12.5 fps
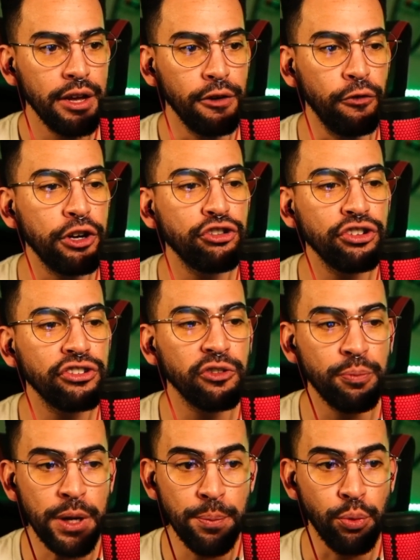Visions
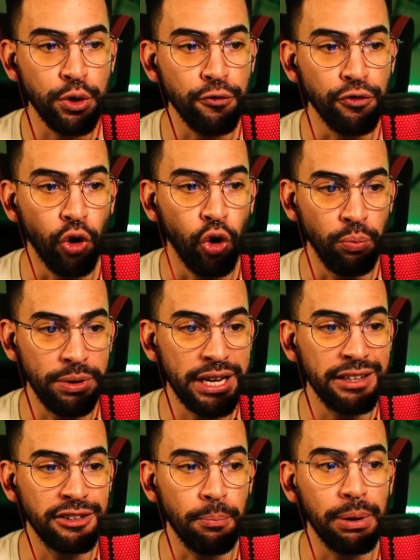of people you've known
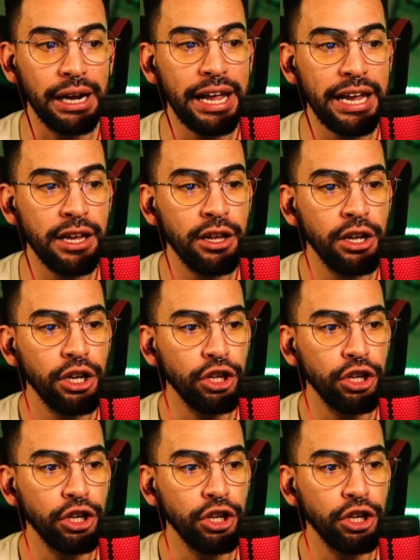begin to plague